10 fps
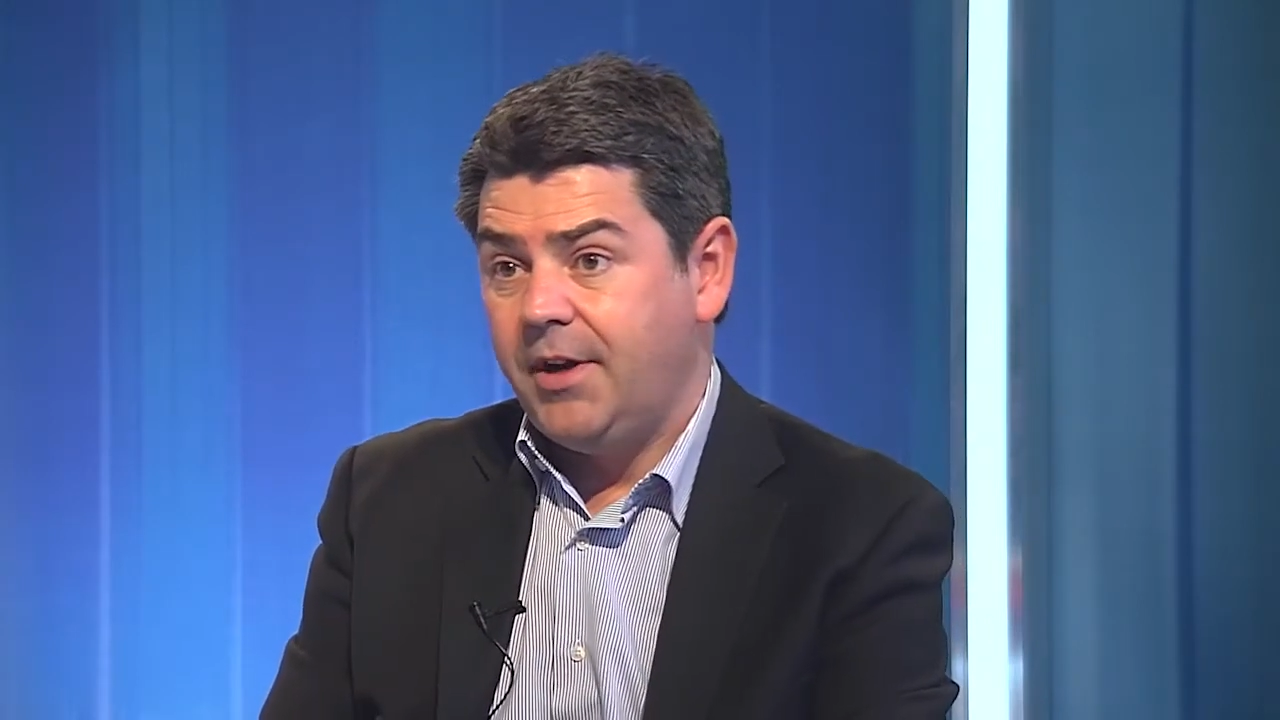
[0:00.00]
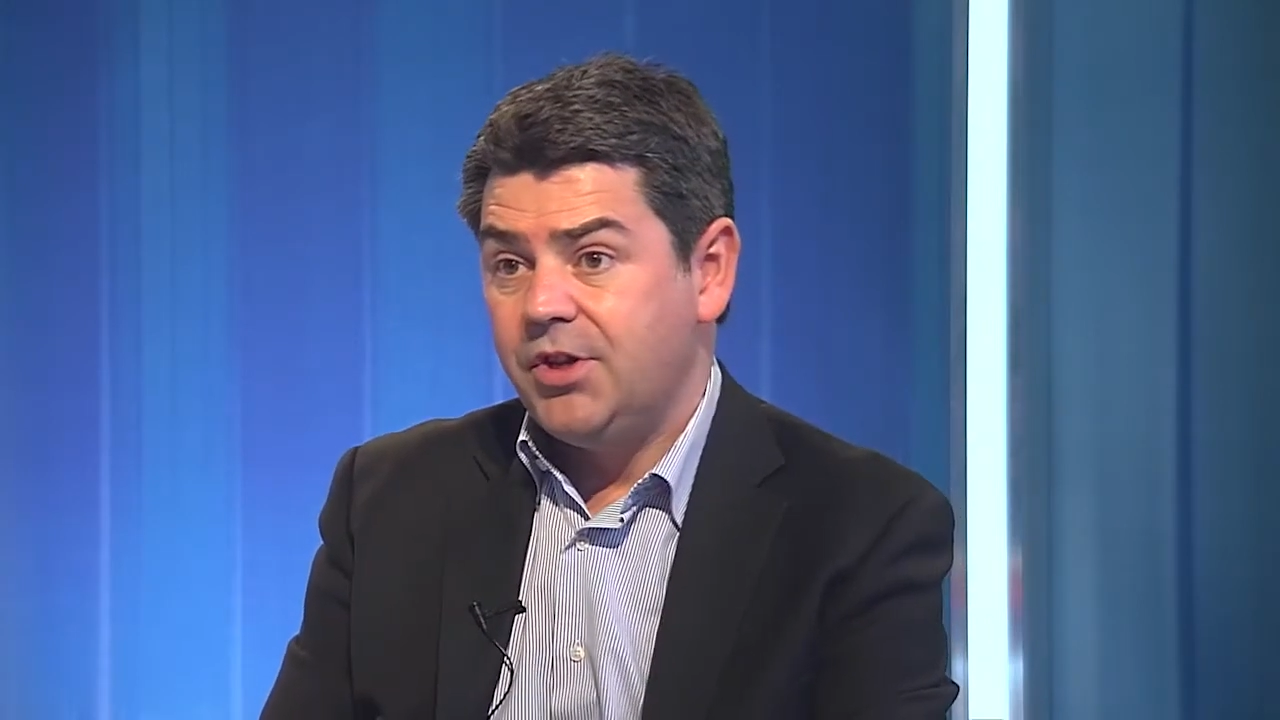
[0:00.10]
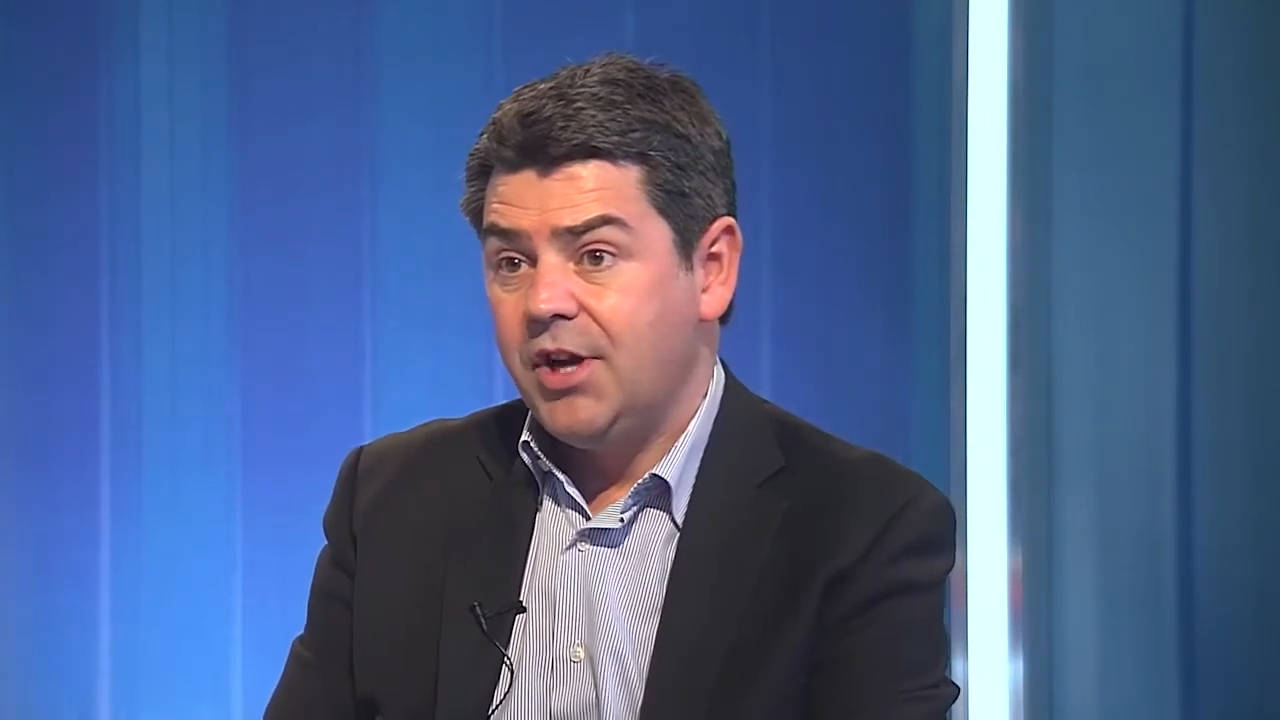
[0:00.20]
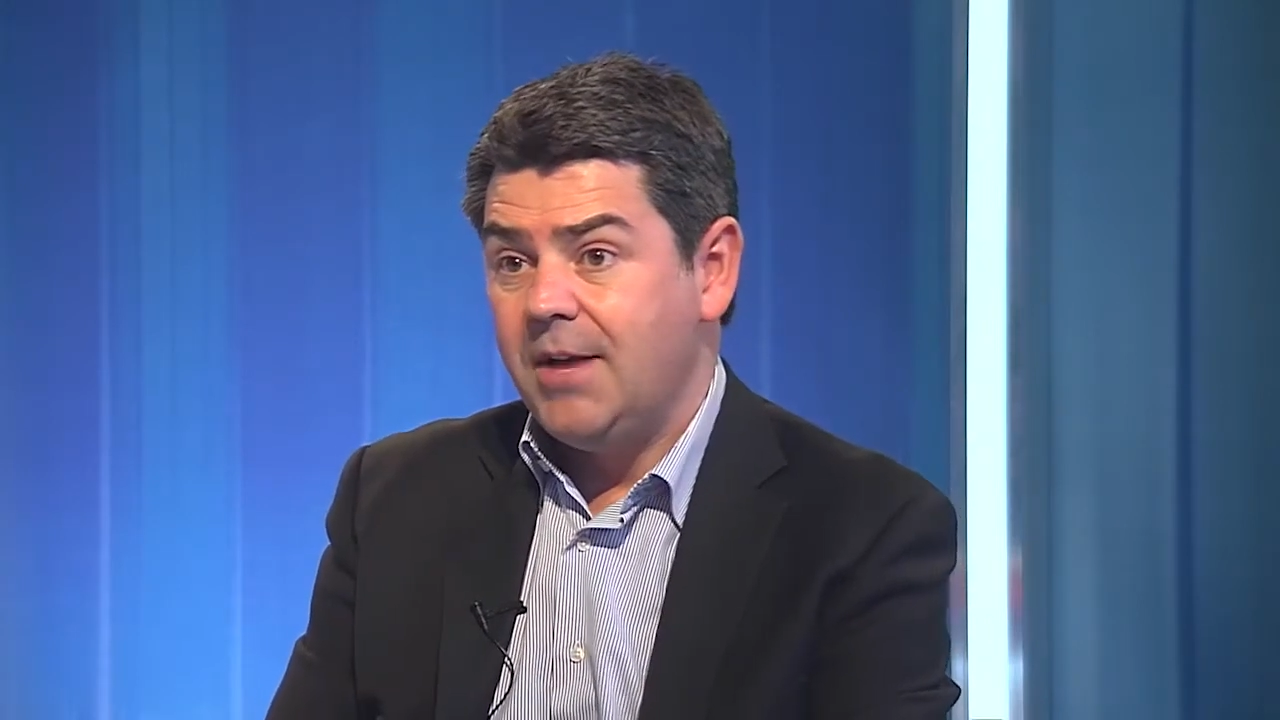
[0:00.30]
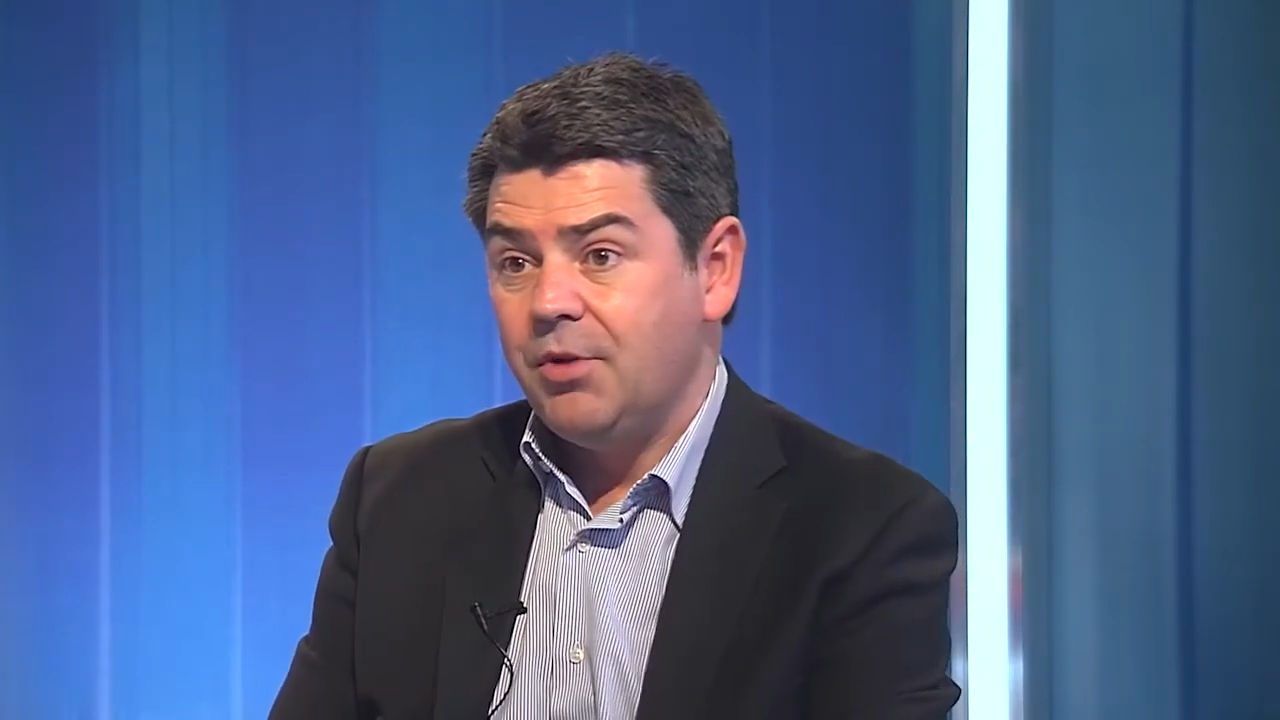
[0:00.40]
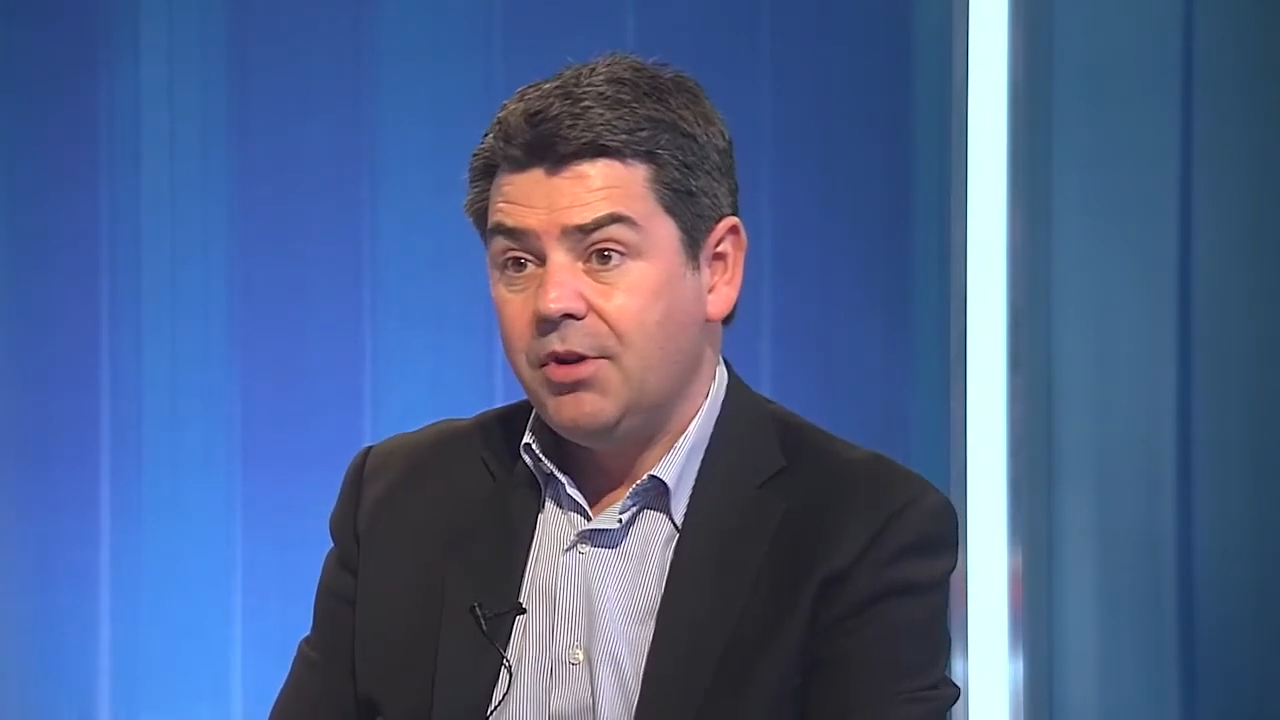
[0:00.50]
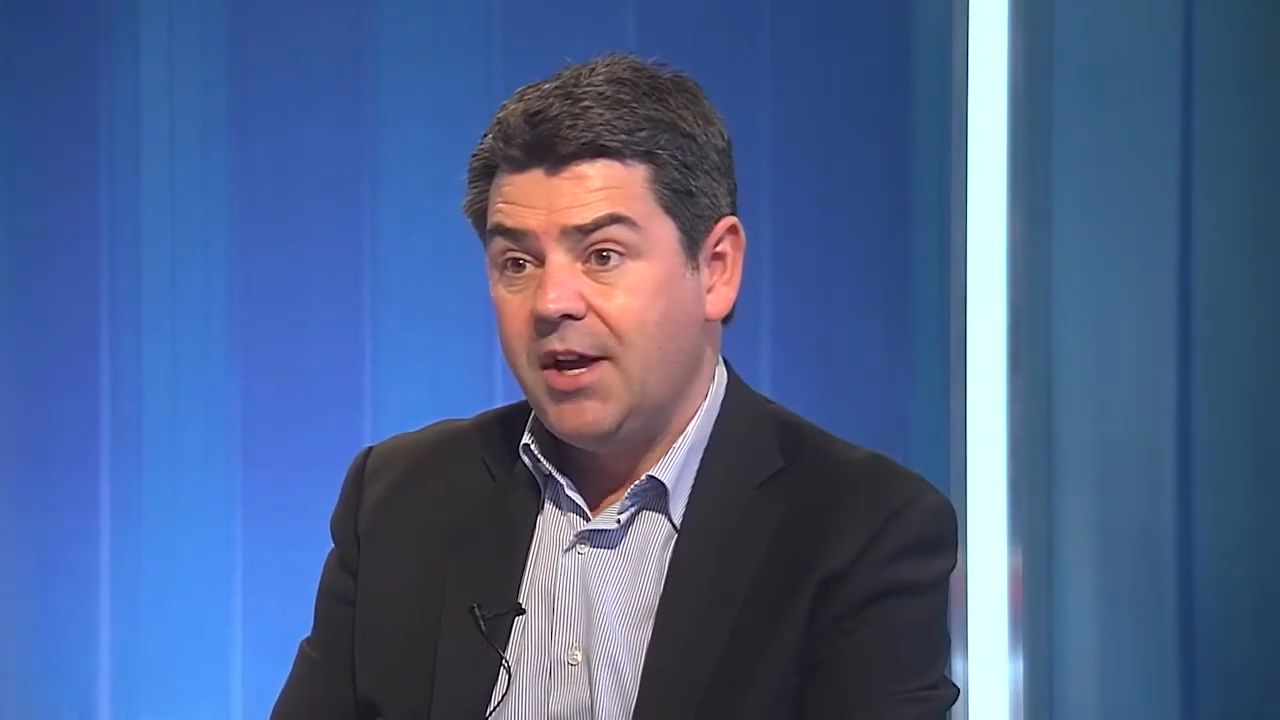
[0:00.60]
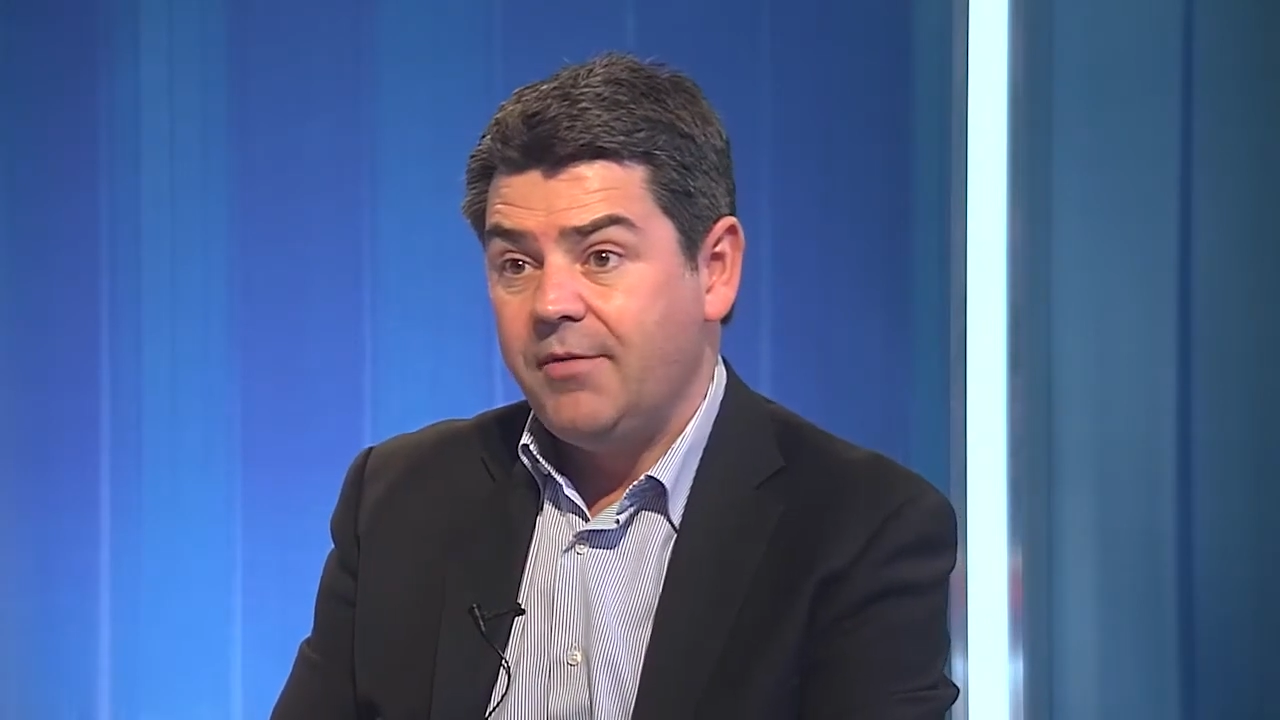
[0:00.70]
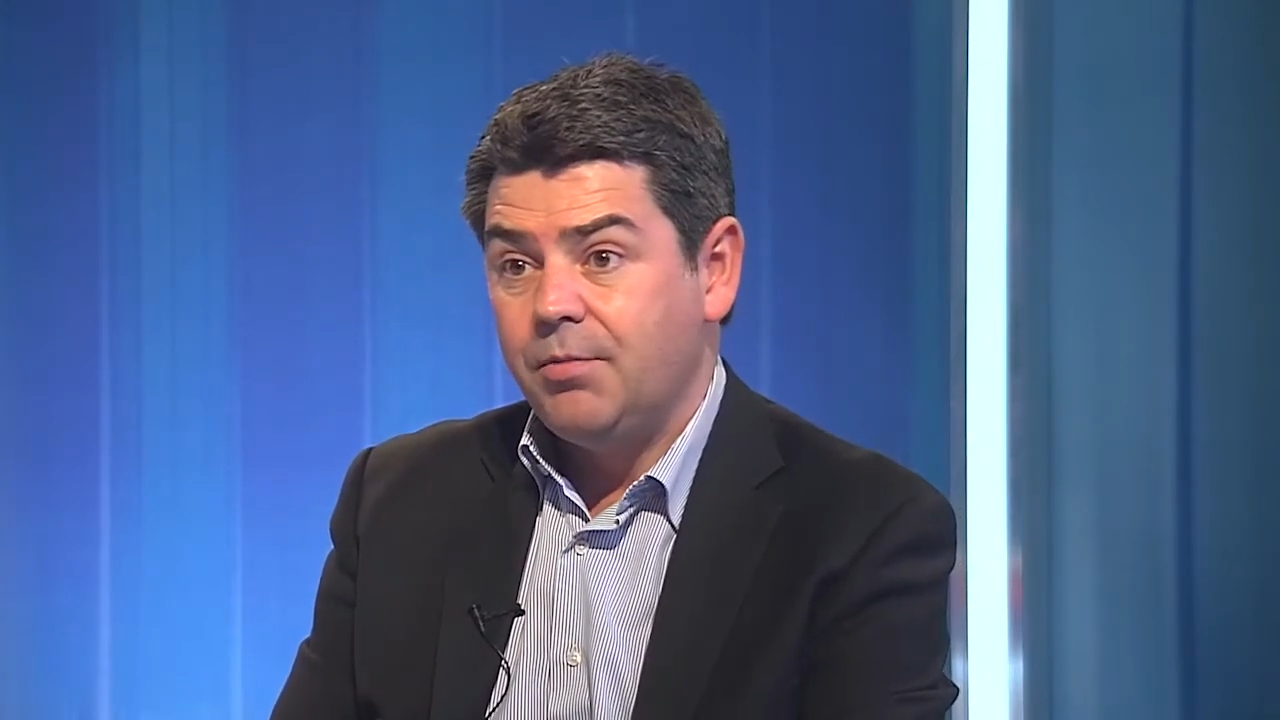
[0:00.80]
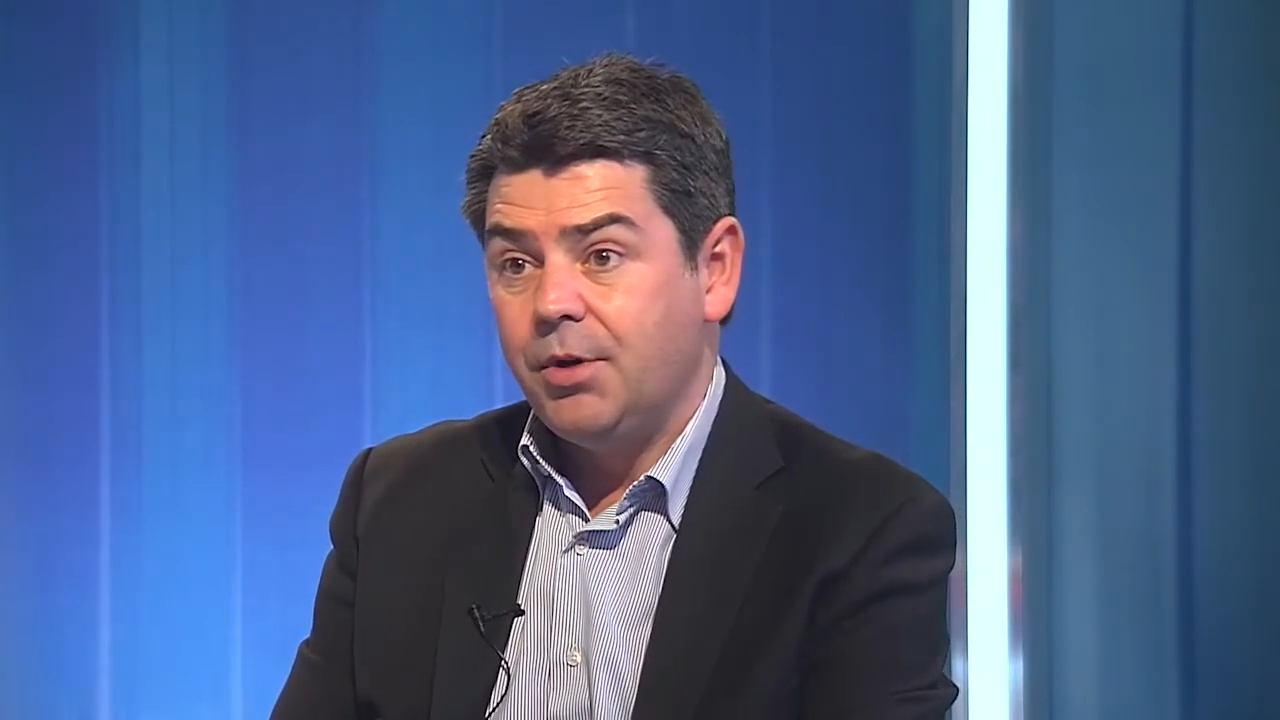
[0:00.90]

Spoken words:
chairman, David